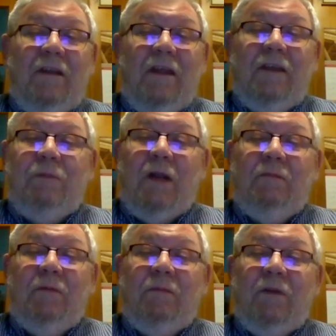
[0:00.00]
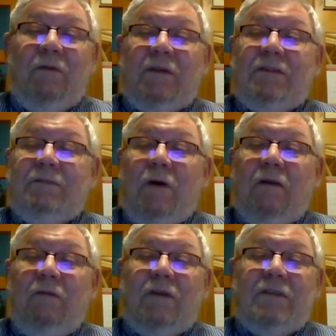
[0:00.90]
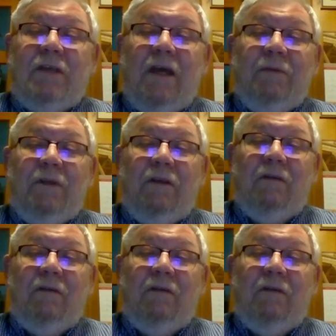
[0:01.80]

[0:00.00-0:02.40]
and that's probably what's part of what's happened